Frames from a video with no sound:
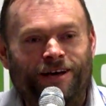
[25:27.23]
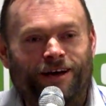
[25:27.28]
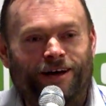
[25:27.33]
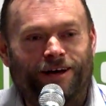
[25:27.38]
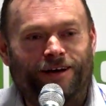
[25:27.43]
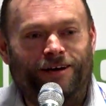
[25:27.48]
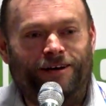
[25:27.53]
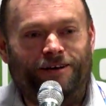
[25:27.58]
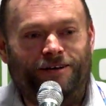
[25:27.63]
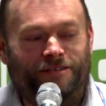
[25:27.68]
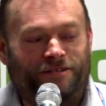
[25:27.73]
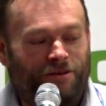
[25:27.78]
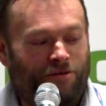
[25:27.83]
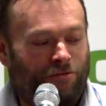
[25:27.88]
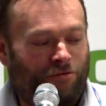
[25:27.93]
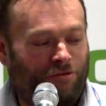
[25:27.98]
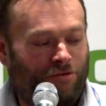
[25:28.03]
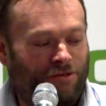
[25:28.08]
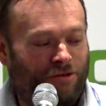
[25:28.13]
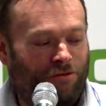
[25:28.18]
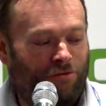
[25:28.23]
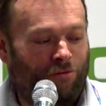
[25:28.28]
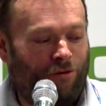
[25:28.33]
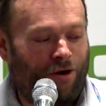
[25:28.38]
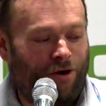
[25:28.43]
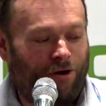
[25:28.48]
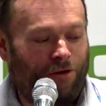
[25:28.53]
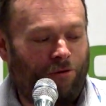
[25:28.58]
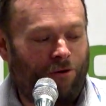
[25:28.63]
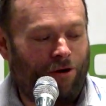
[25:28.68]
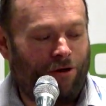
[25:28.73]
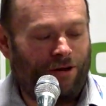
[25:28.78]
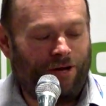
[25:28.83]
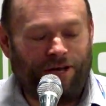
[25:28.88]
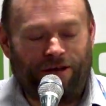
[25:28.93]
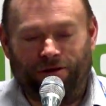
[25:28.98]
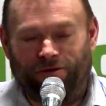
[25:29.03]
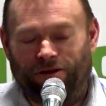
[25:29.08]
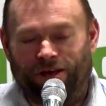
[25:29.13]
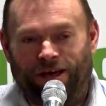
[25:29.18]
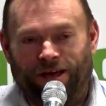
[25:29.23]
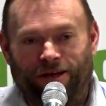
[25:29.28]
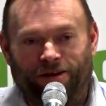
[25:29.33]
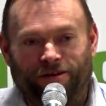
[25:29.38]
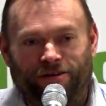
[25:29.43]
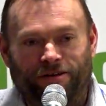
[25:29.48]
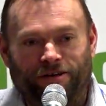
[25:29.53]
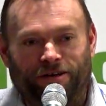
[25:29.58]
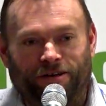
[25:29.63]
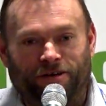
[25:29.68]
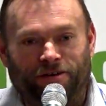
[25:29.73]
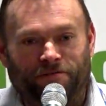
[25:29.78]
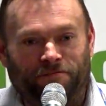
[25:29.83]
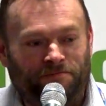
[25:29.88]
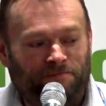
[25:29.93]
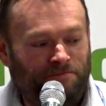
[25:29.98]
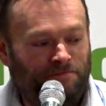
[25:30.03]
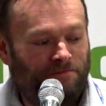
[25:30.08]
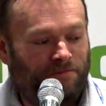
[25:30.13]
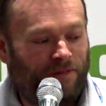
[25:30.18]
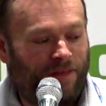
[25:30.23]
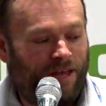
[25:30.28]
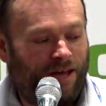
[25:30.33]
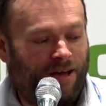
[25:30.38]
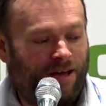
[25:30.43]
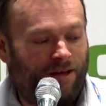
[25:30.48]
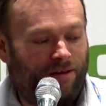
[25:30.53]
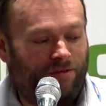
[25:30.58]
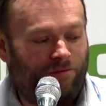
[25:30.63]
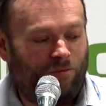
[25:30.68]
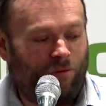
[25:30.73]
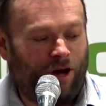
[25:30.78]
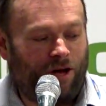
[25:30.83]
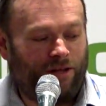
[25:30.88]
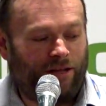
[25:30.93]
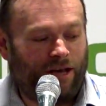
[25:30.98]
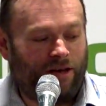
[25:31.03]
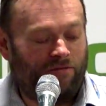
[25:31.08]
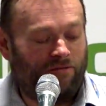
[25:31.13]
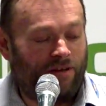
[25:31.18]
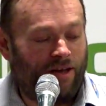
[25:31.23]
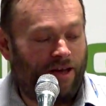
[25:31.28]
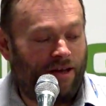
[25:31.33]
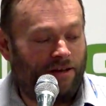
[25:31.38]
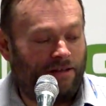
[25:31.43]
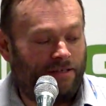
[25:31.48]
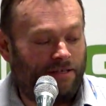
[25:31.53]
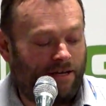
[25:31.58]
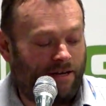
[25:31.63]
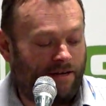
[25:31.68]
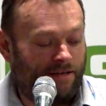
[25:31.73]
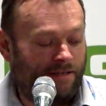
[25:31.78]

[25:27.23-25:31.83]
to water quality and wildlife. And